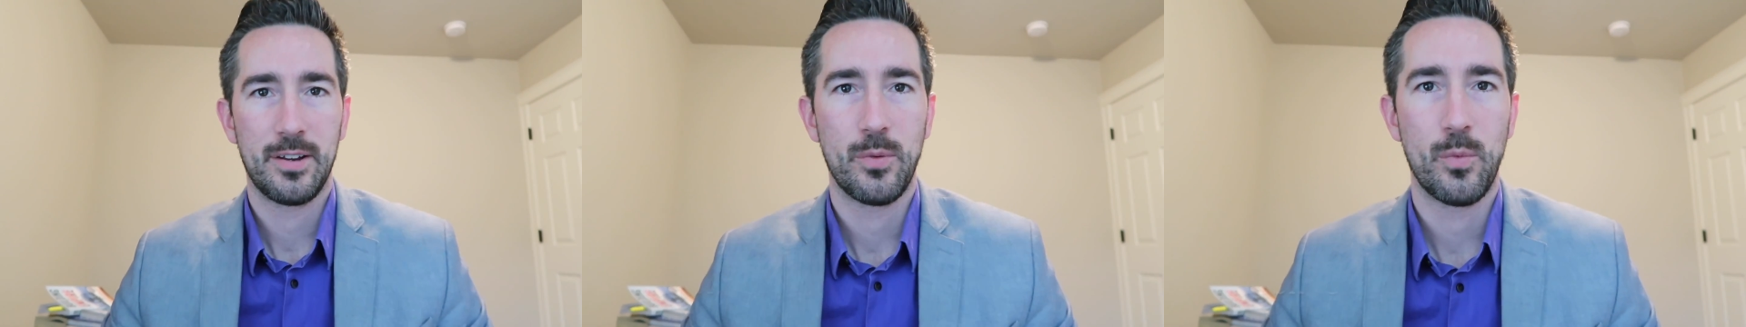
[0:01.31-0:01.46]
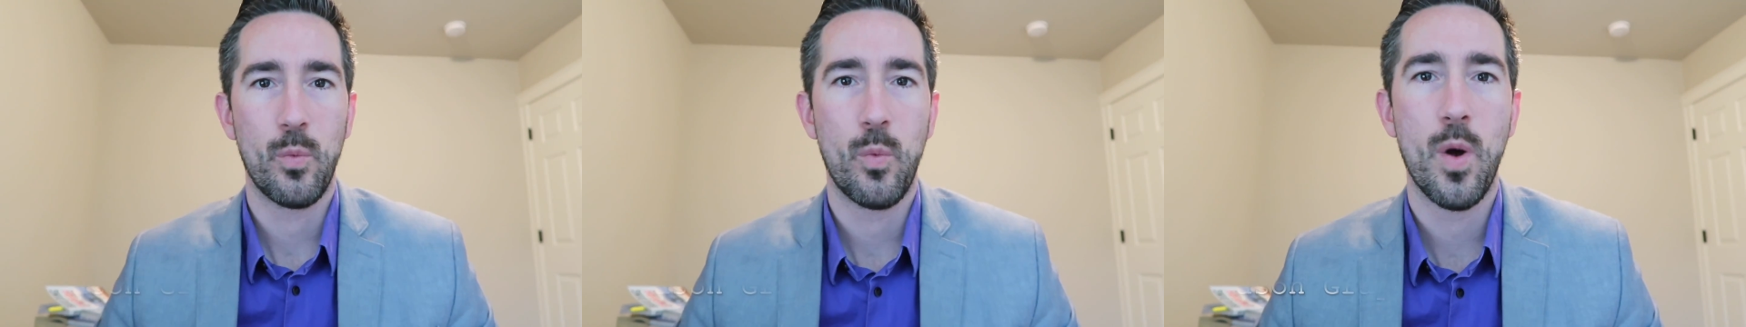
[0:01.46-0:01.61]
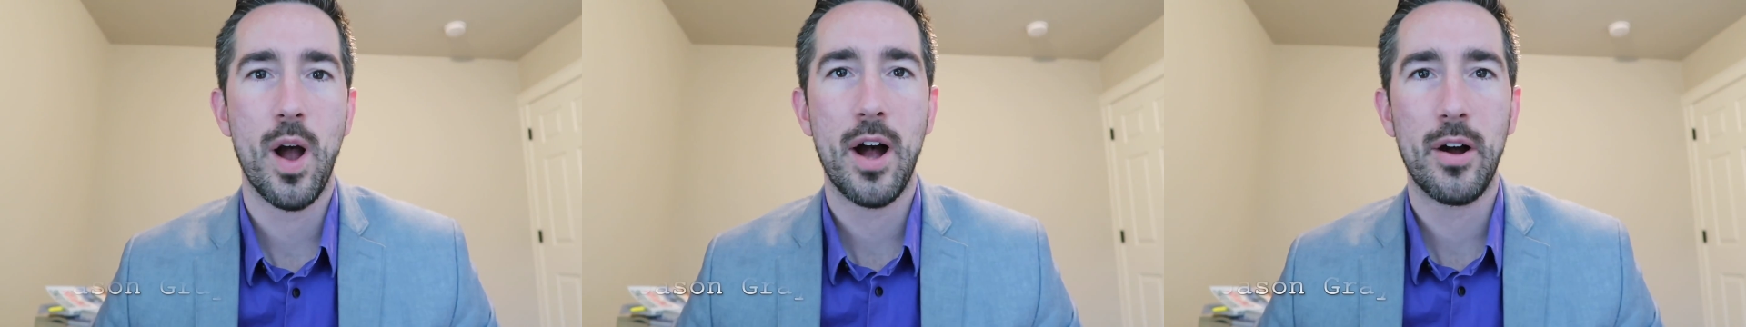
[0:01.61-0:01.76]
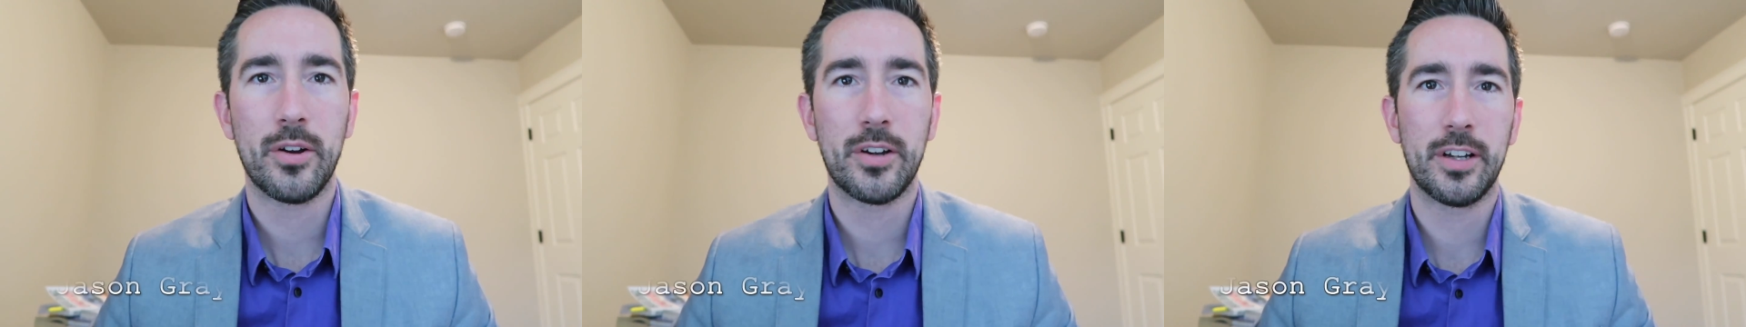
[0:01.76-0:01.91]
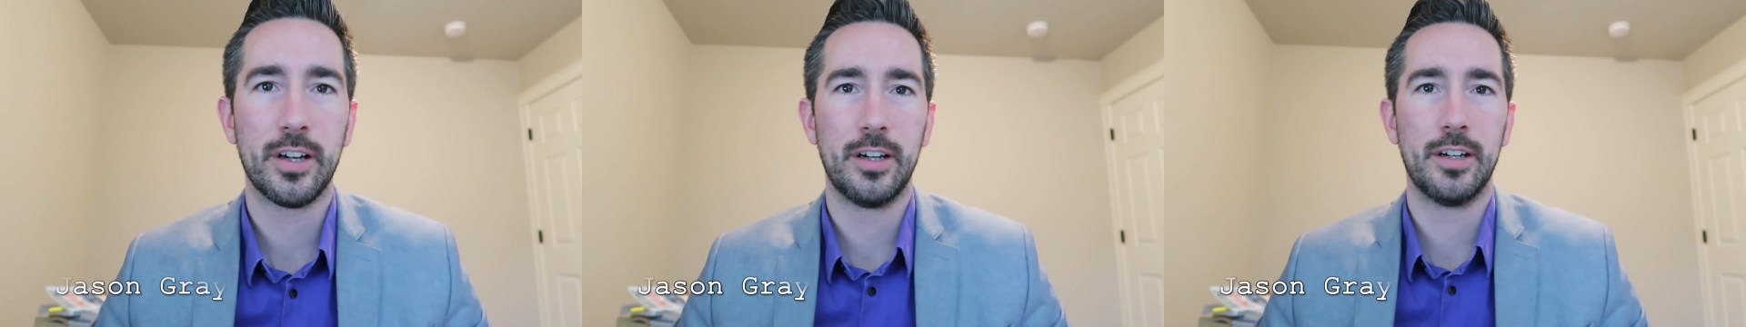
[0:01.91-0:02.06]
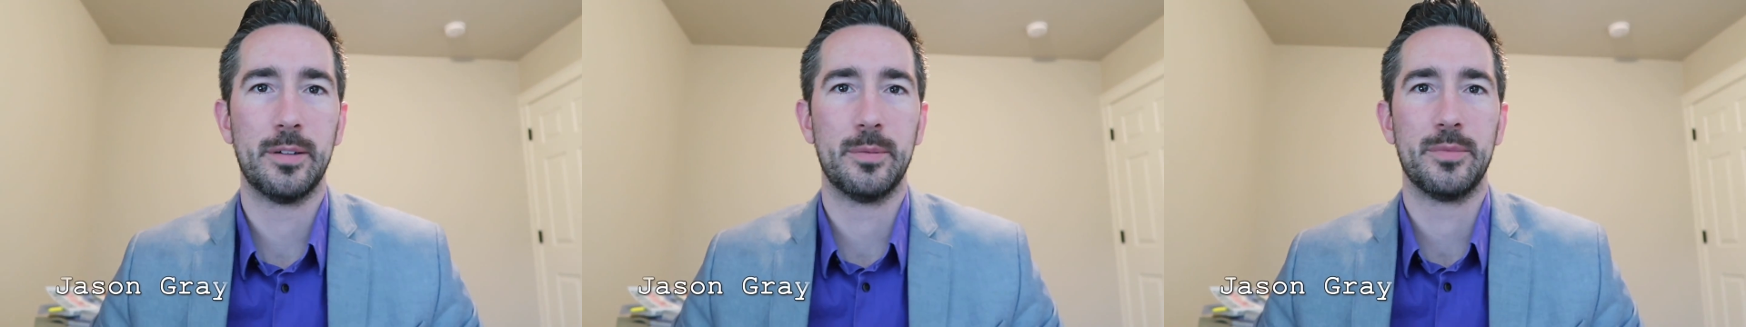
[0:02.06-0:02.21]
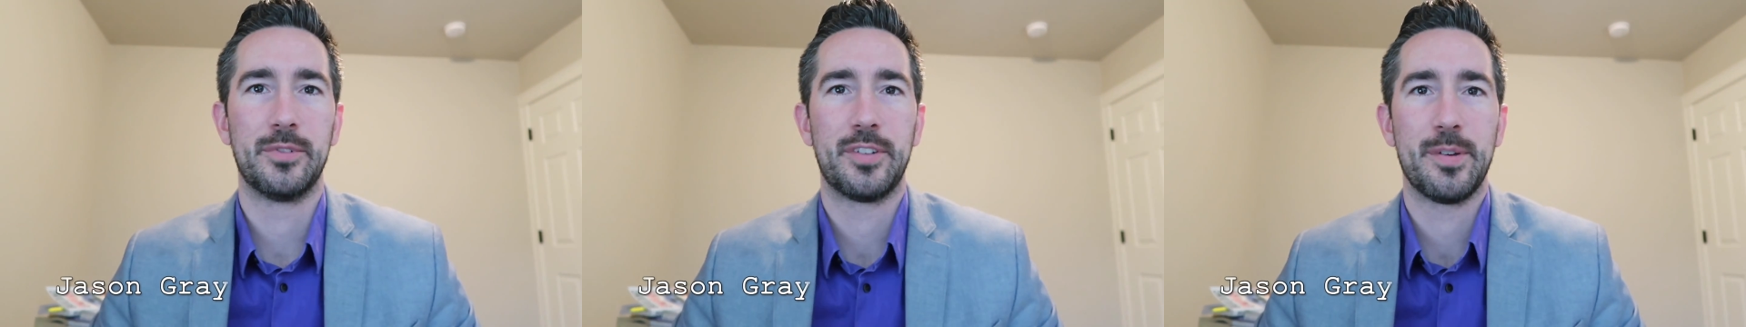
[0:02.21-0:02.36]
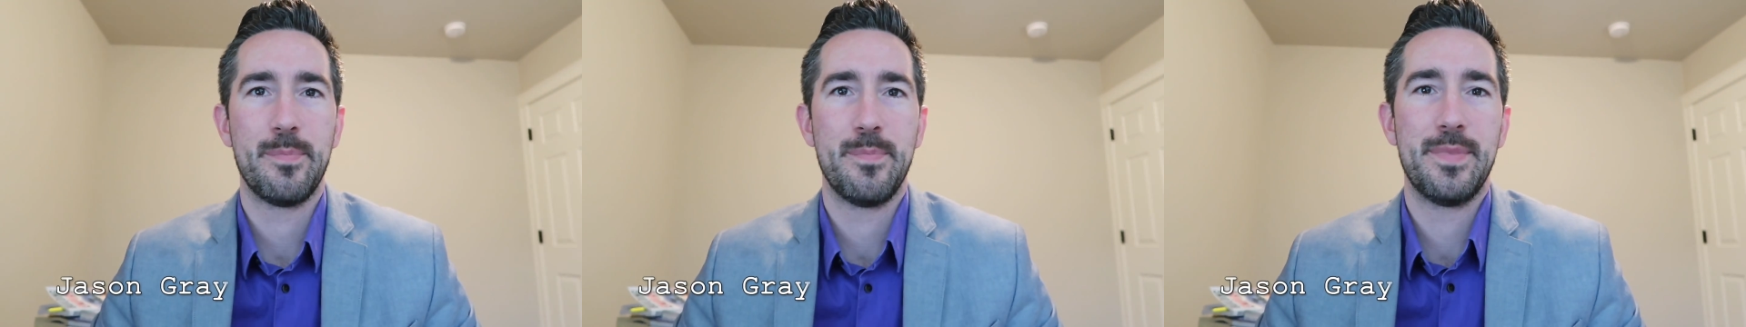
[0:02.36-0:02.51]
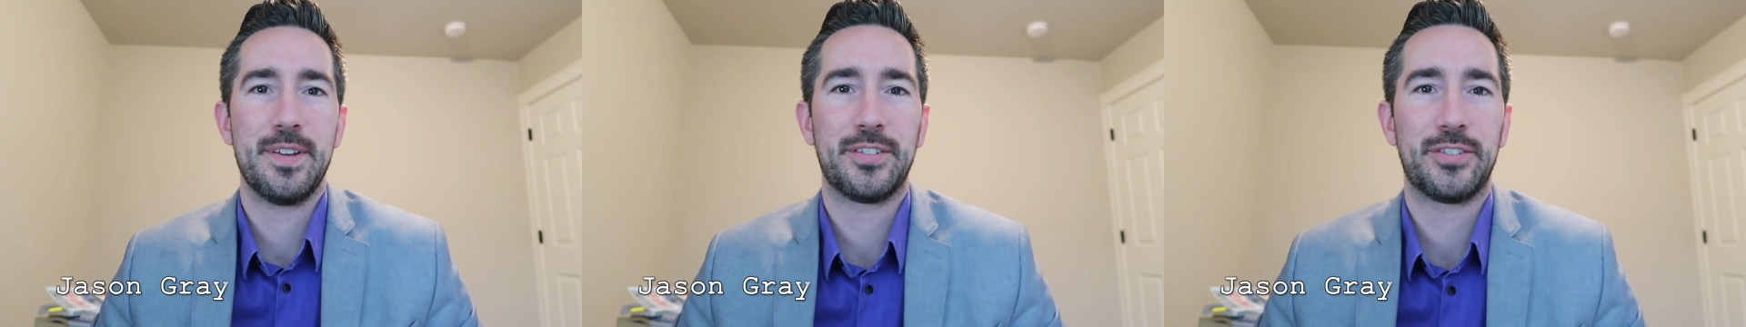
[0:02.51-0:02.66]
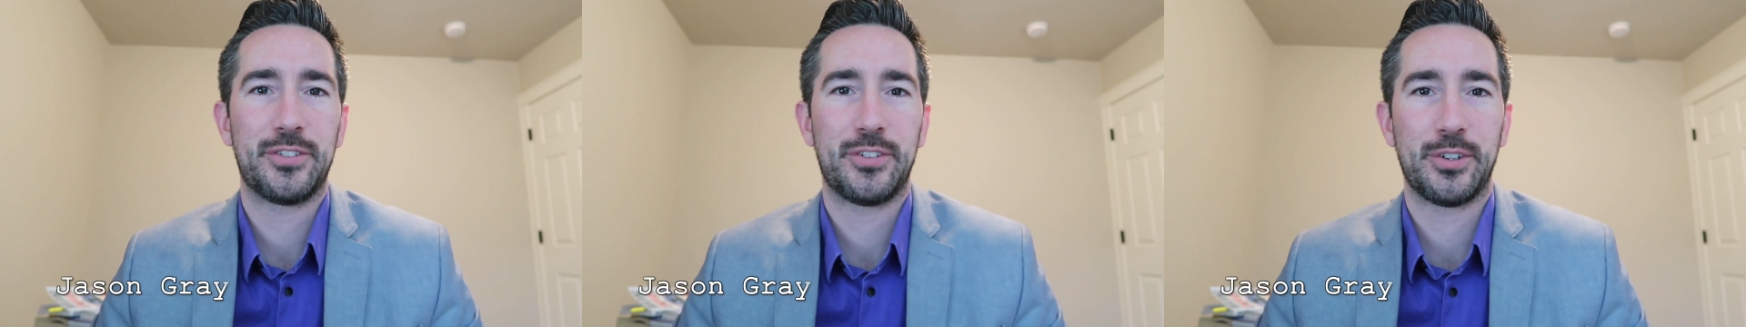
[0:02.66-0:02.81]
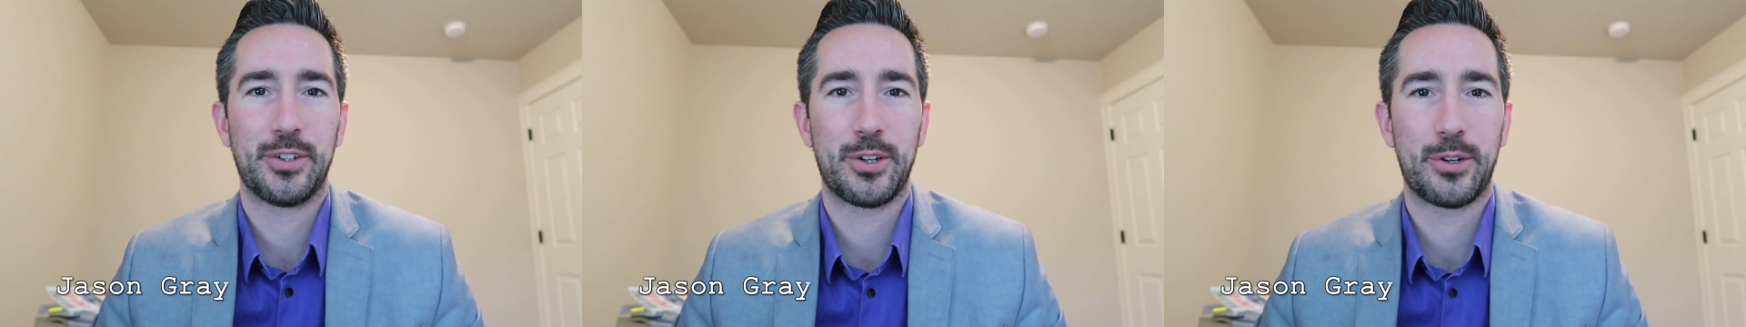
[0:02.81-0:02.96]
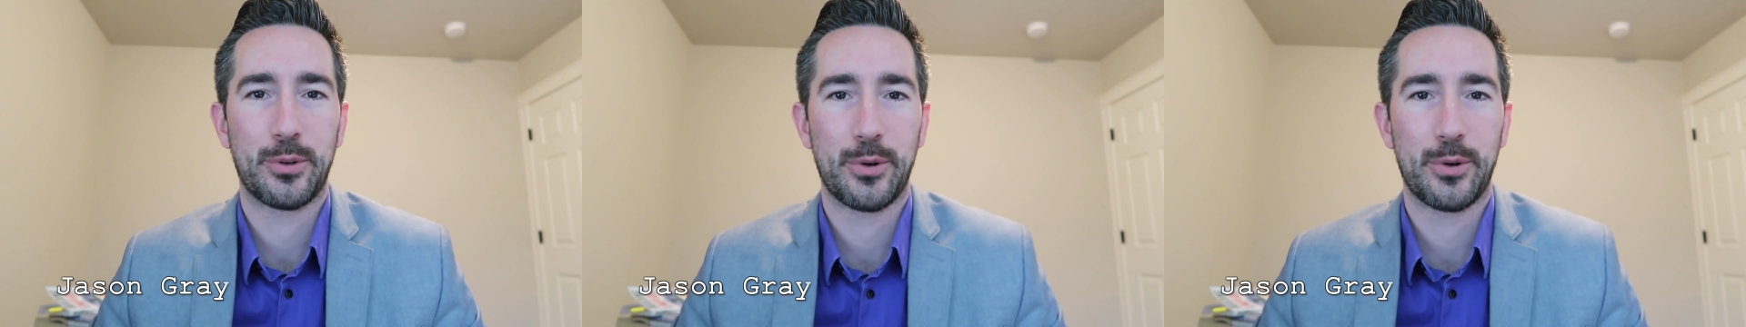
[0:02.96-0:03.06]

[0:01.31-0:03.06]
welcome to Mr.